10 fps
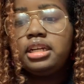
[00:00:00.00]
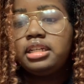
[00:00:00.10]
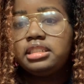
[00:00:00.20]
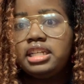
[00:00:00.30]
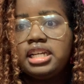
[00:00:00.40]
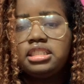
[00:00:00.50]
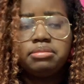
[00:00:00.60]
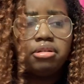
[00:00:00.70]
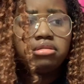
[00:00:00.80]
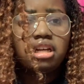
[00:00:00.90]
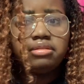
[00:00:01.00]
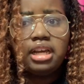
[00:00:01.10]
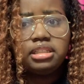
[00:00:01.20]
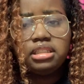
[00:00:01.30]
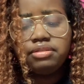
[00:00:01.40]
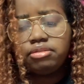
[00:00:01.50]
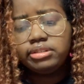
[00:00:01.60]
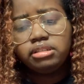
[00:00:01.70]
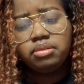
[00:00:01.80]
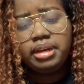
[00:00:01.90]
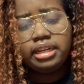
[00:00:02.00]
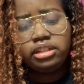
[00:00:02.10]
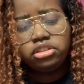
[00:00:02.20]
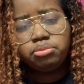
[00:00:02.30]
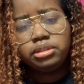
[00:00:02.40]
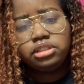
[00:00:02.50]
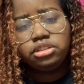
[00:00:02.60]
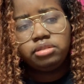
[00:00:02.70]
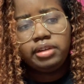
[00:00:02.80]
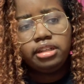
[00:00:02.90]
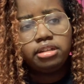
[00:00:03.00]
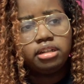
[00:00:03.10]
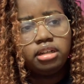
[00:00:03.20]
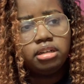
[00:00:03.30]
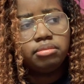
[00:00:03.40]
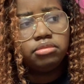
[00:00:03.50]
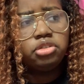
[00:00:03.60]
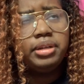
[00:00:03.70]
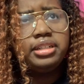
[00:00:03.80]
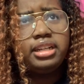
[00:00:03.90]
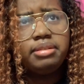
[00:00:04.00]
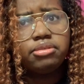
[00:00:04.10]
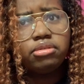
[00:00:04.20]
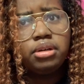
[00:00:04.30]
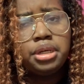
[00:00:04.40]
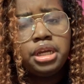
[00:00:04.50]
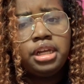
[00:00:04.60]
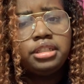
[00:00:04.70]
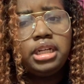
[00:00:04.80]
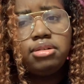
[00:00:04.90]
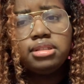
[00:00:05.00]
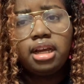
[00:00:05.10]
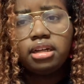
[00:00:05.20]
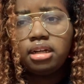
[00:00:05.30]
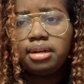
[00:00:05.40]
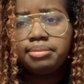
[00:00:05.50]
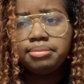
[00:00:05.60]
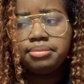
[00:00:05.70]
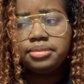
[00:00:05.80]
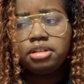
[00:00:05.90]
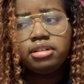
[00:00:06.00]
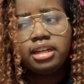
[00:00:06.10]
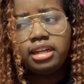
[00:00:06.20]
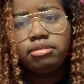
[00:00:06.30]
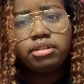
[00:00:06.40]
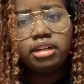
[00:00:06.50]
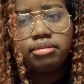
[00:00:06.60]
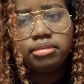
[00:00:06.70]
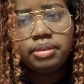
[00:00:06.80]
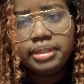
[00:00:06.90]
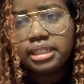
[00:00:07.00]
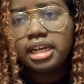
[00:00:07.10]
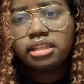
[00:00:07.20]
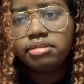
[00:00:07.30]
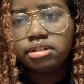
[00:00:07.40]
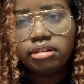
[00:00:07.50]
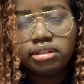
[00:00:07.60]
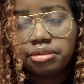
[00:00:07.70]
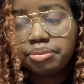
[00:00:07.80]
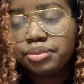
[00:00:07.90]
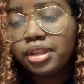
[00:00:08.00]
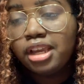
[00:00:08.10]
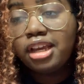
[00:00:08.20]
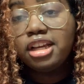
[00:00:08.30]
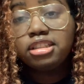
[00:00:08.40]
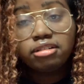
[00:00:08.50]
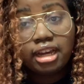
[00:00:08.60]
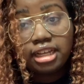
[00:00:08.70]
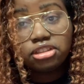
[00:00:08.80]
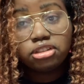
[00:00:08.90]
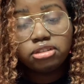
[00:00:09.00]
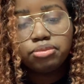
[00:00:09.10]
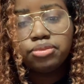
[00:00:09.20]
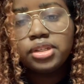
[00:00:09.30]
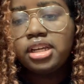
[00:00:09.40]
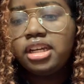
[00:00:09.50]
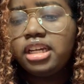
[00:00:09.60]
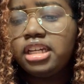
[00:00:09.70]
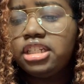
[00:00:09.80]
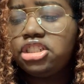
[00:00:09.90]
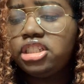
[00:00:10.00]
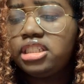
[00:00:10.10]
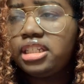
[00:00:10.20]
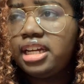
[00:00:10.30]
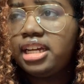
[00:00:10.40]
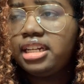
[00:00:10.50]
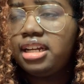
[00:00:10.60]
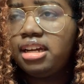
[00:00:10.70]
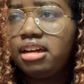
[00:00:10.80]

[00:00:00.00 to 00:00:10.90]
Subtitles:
it says the post office hasn't even received the package, but she made the label. And I was like, okay, well, let me just ask what's going on. So I asked her. She said,